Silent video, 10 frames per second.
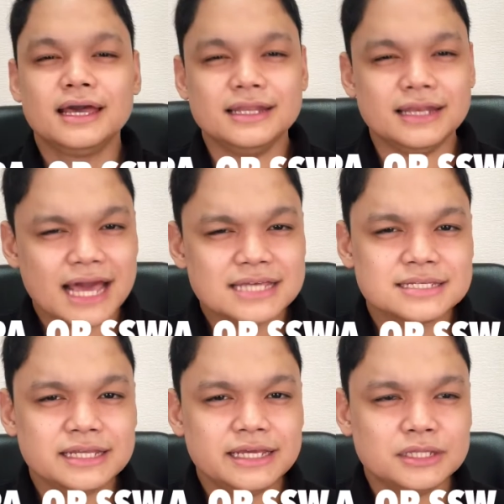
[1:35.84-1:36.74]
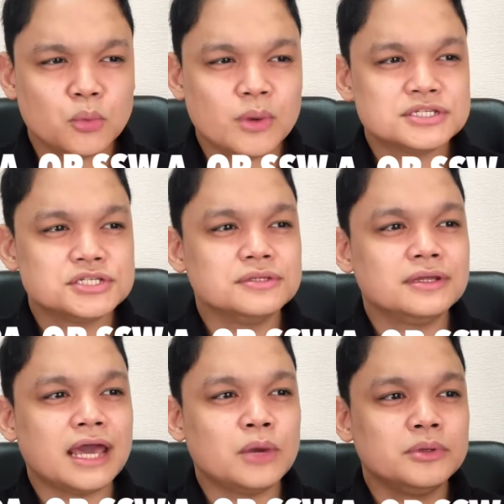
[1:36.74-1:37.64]
Lastly, the question
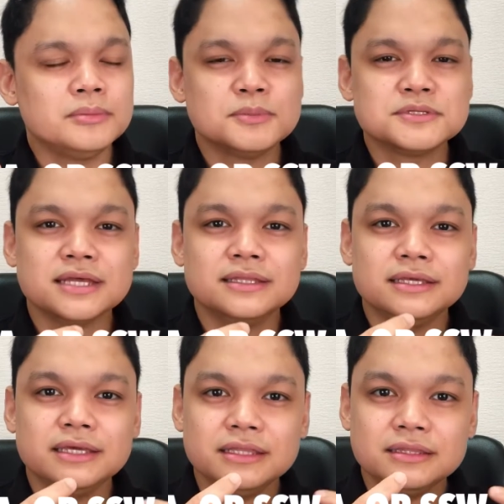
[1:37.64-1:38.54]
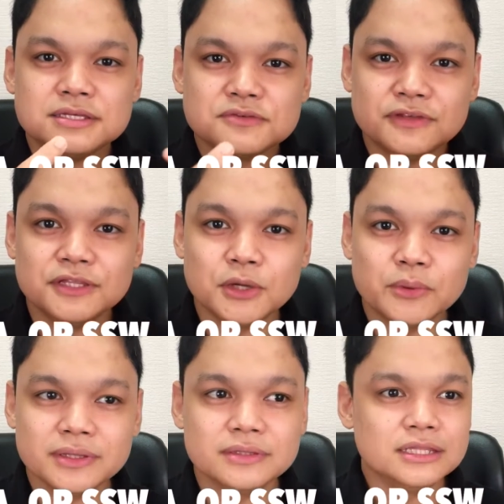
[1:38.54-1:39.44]
that I will be presenting in this video
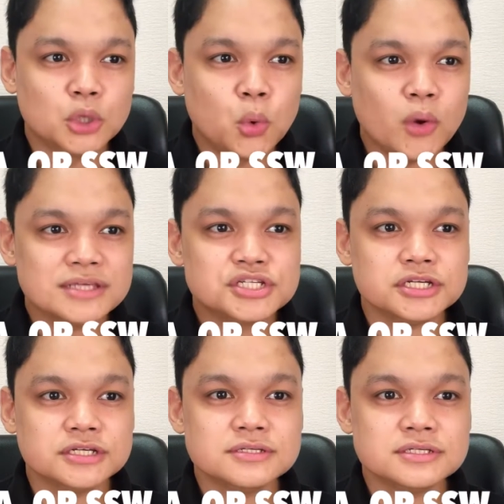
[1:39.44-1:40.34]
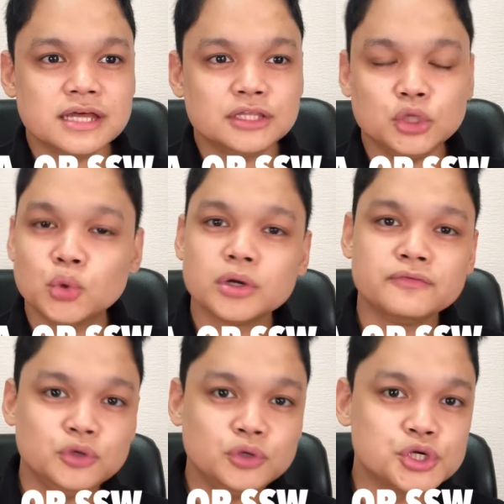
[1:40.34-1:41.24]
and the questions that your
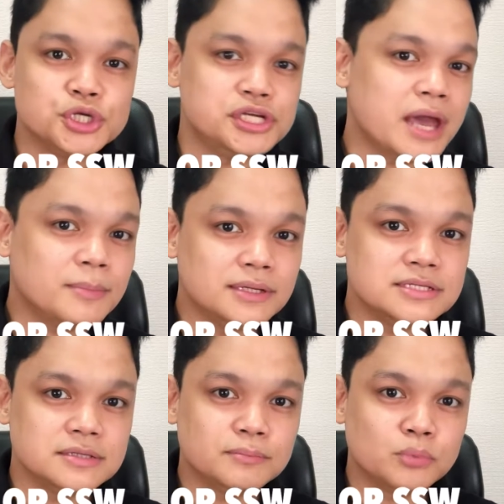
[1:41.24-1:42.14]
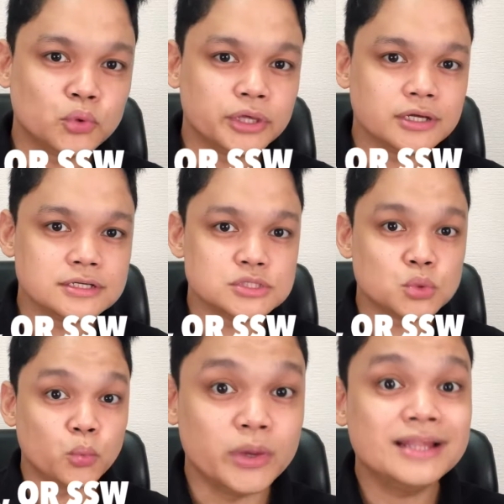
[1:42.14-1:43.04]
future Japanese employers
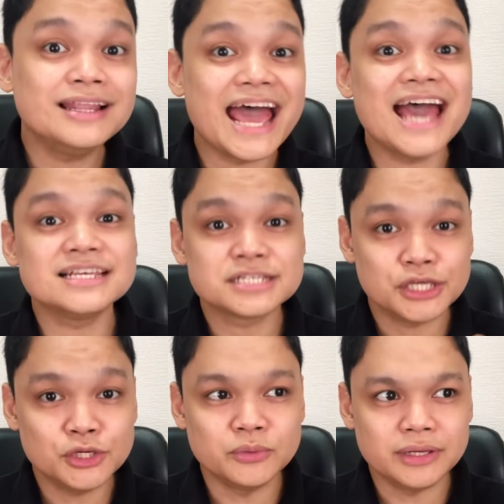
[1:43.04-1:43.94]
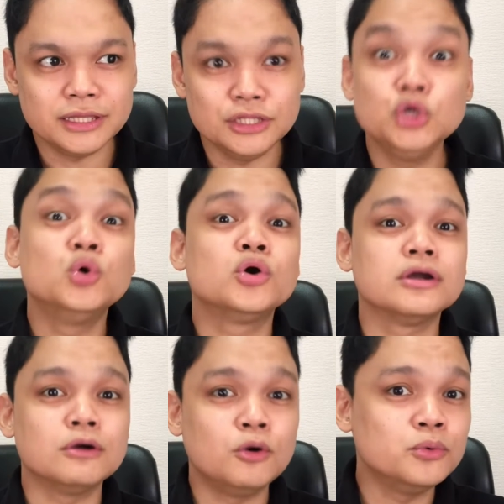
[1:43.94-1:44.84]
will ask you in
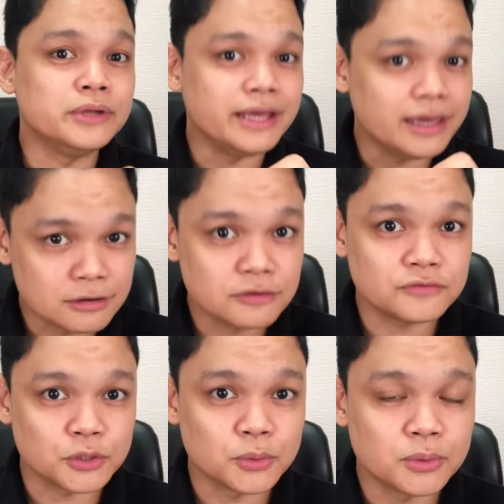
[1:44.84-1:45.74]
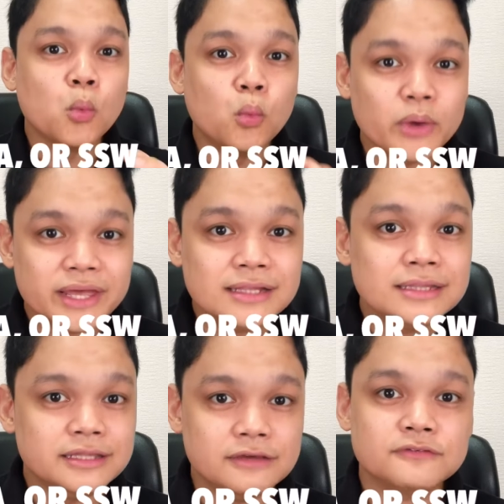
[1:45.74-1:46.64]
your own interview will
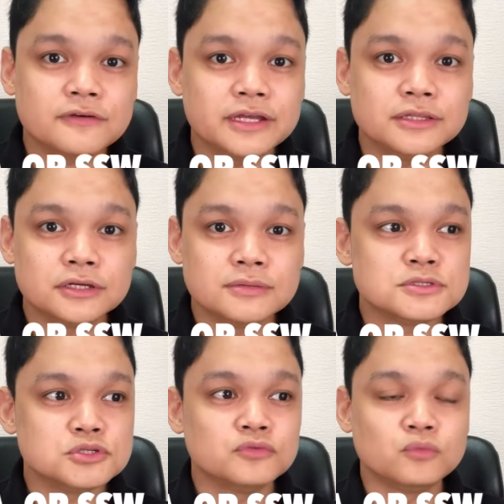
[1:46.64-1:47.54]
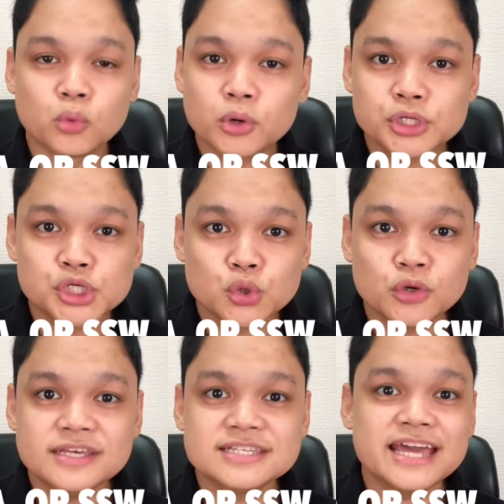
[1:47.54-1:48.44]
differ in terms of word
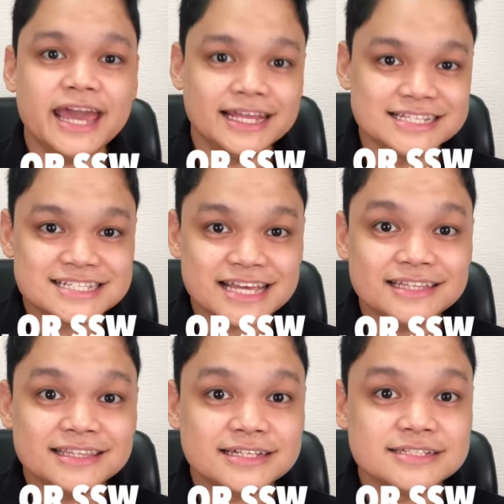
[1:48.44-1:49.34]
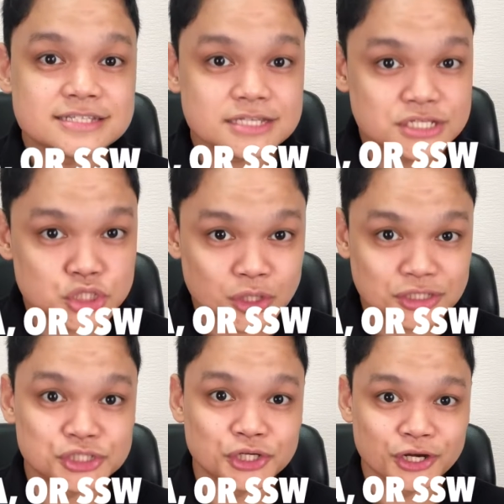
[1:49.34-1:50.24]
choice and sentence
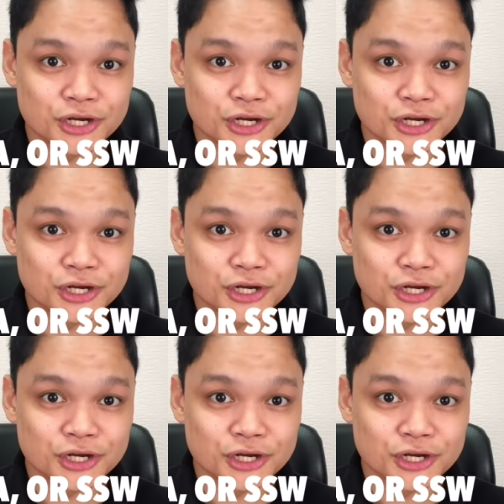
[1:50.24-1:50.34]
structure.